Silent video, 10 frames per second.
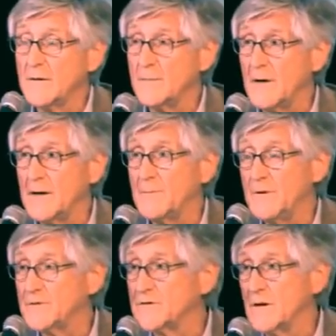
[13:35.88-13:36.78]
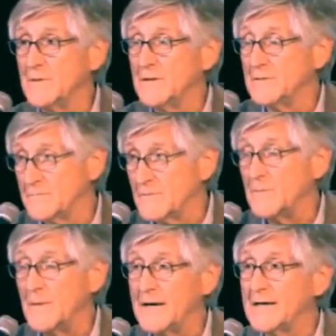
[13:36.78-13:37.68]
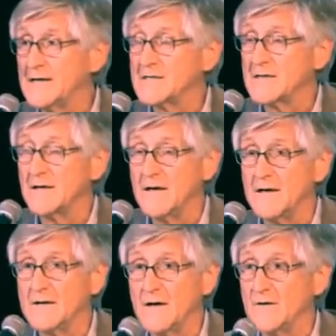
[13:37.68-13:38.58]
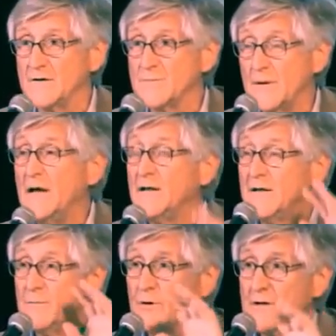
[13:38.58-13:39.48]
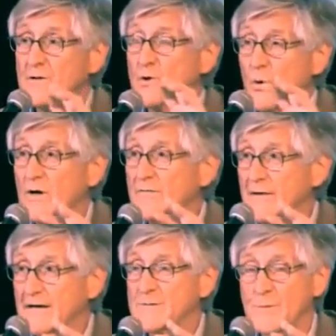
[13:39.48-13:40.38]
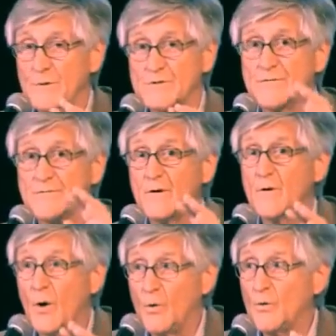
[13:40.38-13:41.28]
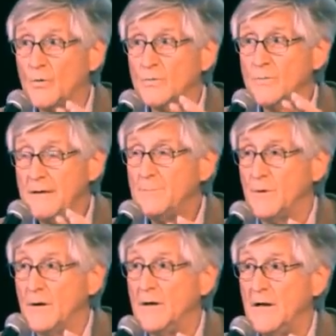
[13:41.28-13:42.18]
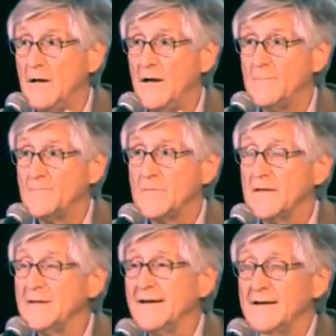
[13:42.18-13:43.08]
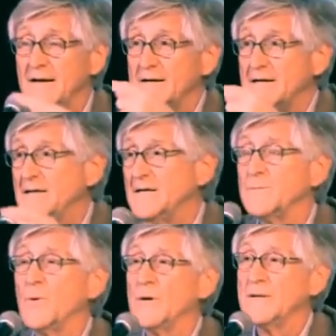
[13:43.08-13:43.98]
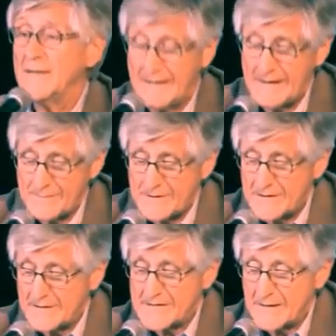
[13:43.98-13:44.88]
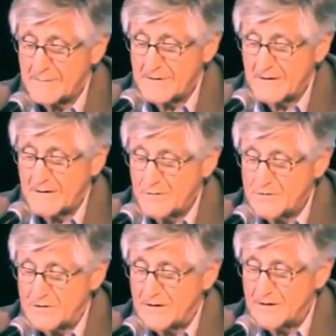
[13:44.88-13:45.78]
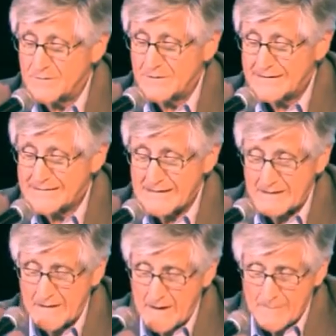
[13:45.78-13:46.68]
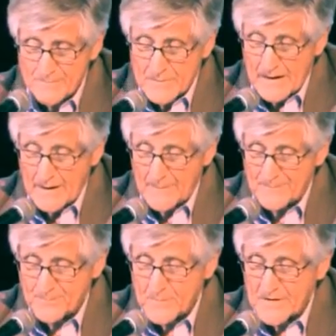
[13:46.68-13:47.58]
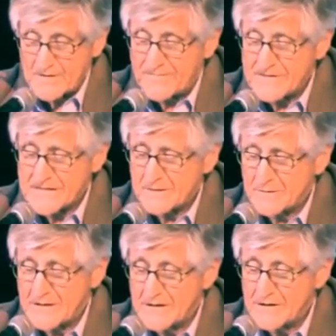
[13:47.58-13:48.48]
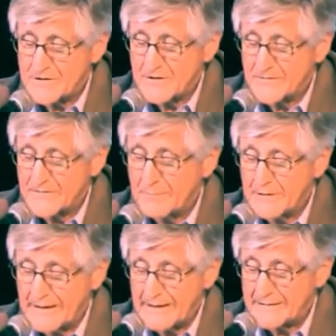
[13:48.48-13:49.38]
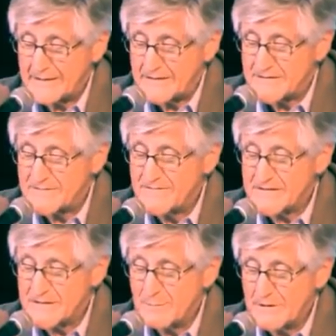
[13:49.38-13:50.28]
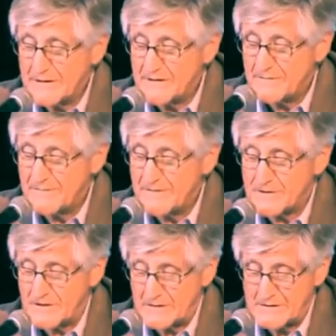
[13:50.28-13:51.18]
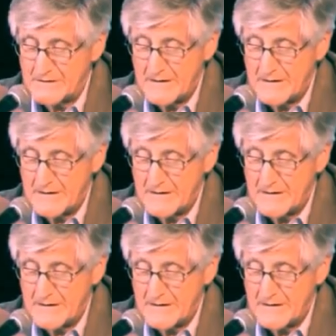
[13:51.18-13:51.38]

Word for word: by Peter Shumlin for my case and, and others, but they brought in 12 experts of their own people. And, and, on Indian Point, they came to the same conclusion. Here's what they said um, The physical condition of the plant is visibly deficient.